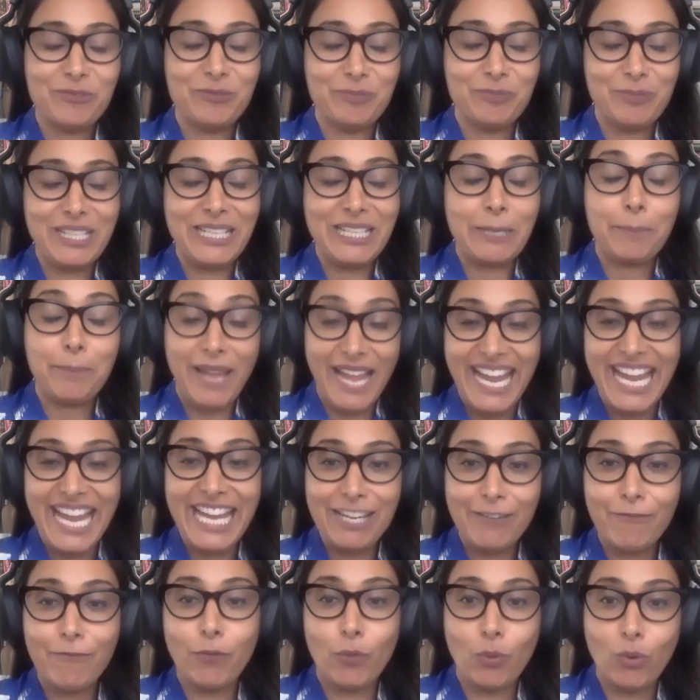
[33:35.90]
meaning
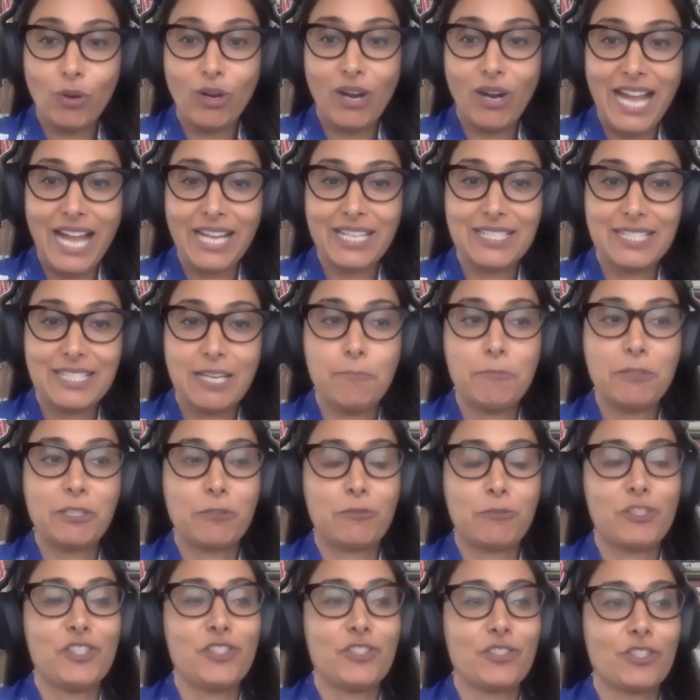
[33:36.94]
paid for, academic
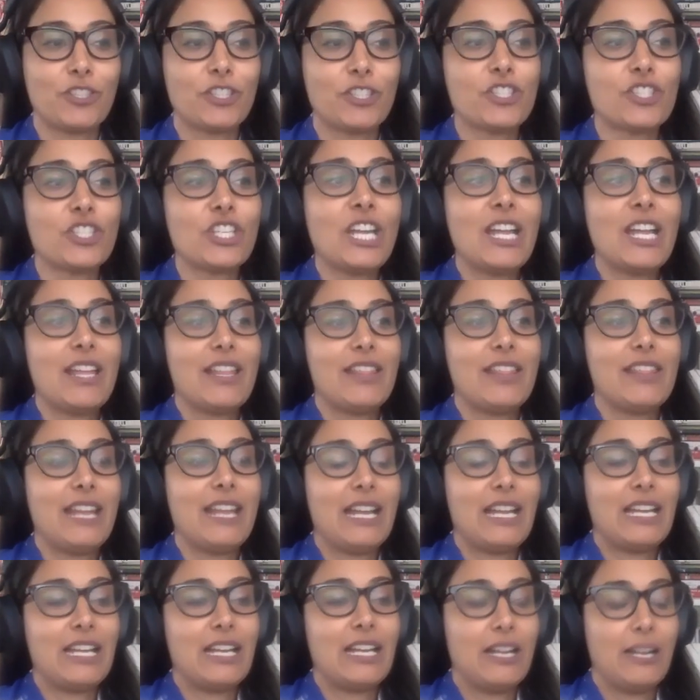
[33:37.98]
research
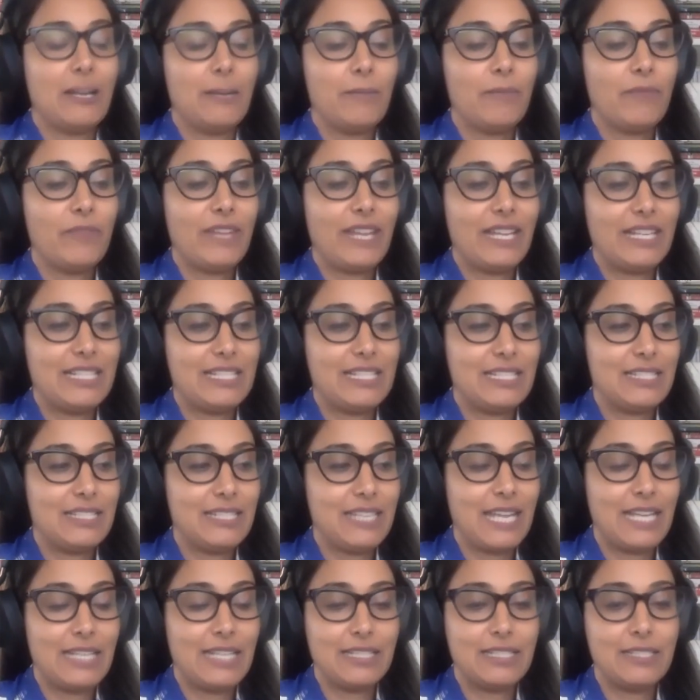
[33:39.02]
that is
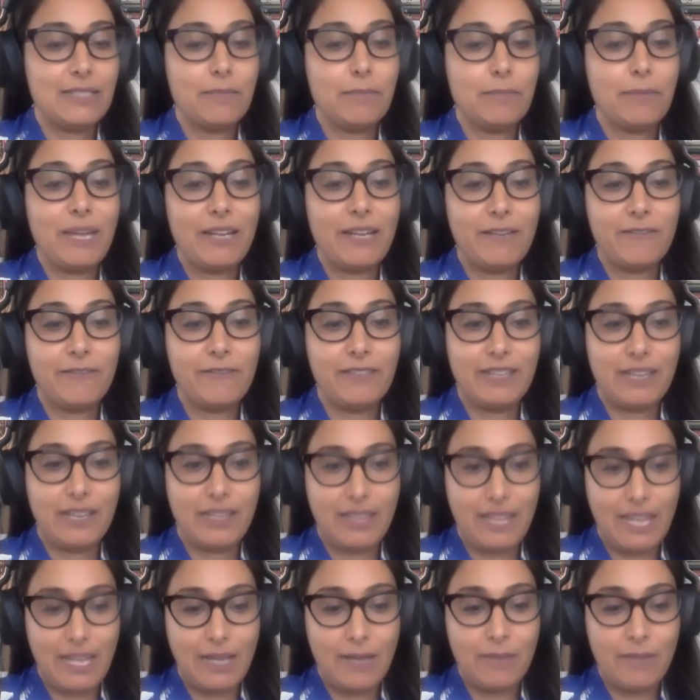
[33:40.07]
intended to benefit
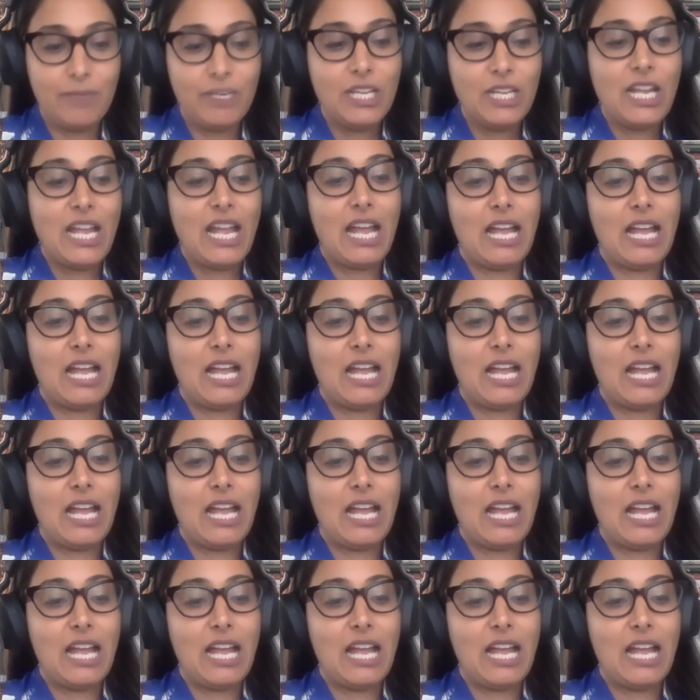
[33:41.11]
them,